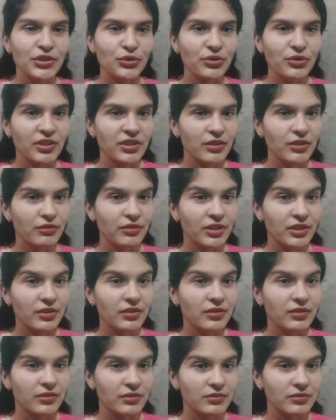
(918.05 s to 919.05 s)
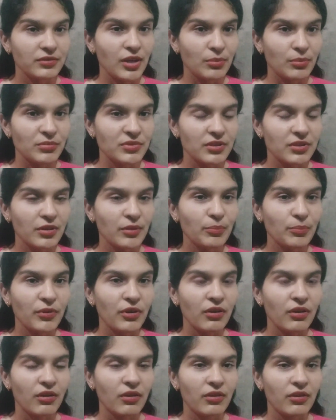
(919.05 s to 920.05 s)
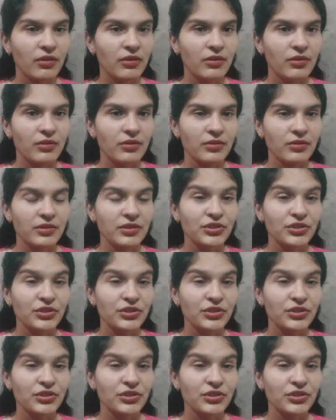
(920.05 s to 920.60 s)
you can give it a thumbs up or